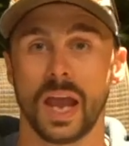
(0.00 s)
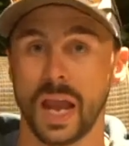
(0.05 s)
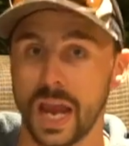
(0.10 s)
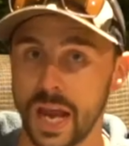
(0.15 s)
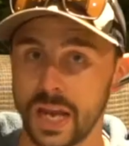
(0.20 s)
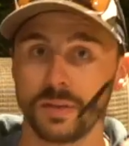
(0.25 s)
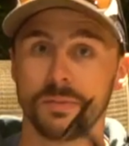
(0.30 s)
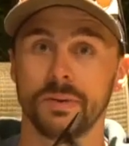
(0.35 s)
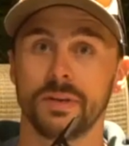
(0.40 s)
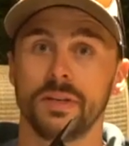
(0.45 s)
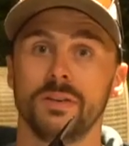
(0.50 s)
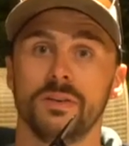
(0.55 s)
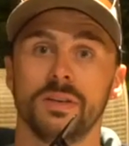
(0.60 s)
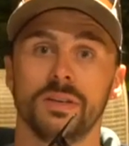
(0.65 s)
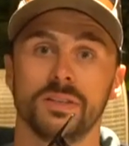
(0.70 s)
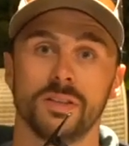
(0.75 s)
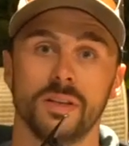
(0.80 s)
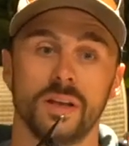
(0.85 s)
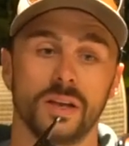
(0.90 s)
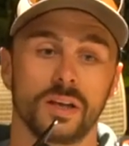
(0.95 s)
Anybody who
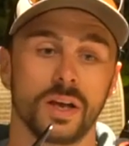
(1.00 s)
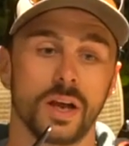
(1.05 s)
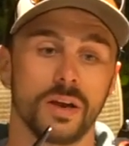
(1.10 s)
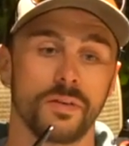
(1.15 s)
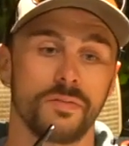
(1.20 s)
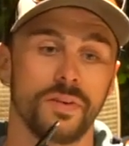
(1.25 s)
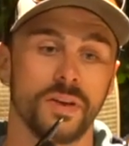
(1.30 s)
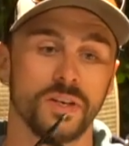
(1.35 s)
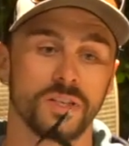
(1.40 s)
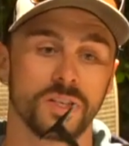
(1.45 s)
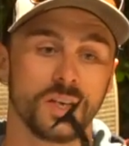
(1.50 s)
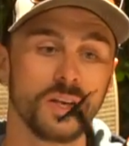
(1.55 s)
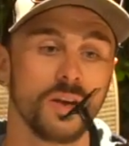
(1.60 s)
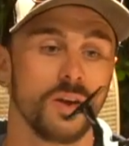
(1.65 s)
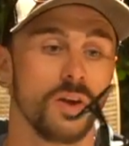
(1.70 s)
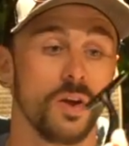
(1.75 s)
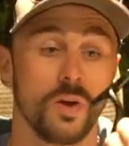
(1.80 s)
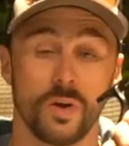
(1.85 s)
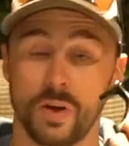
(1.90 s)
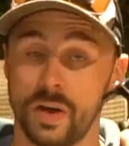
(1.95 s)
does a lot of carp fishing,
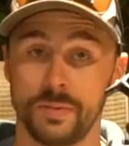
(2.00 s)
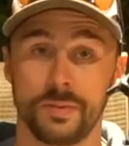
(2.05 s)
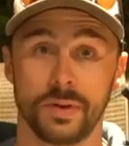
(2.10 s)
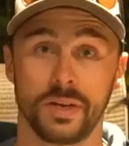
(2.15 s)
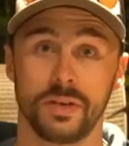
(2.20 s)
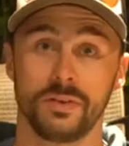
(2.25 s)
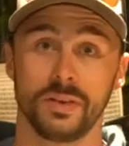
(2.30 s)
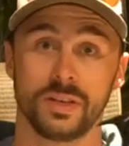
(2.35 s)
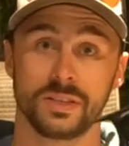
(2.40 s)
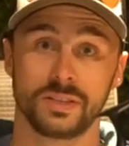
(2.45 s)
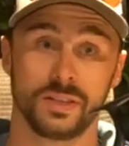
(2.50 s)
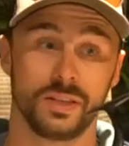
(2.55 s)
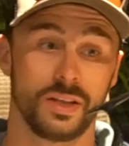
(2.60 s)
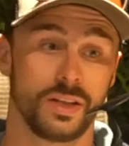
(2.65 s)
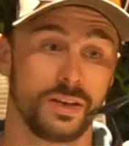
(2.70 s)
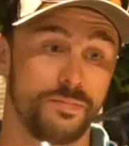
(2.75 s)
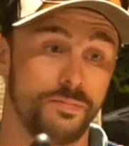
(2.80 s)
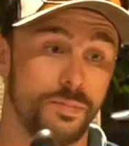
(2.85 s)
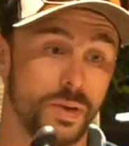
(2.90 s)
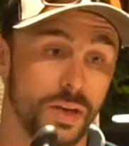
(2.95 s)
or anybody who does a
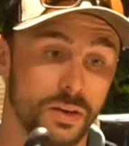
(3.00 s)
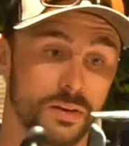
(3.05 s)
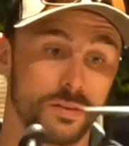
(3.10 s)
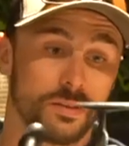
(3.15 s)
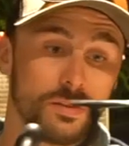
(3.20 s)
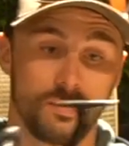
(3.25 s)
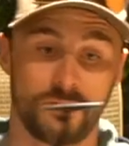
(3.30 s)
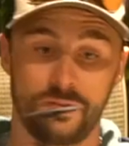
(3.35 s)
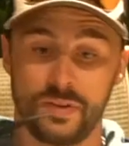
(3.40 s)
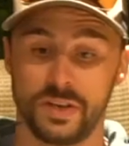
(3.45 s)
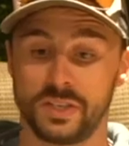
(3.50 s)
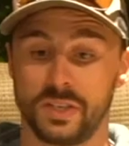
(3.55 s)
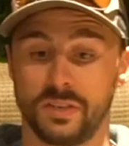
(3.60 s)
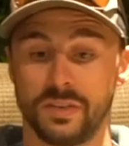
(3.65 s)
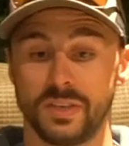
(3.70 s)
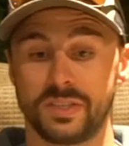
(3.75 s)
lot of bigger fishing,